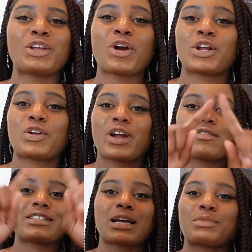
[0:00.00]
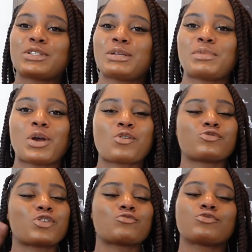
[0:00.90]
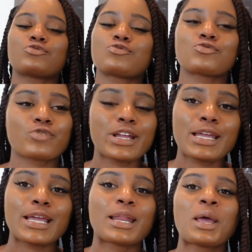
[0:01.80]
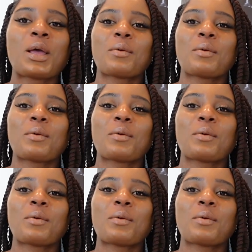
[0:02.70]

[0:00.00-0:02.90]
You already know every time you see me on your screen,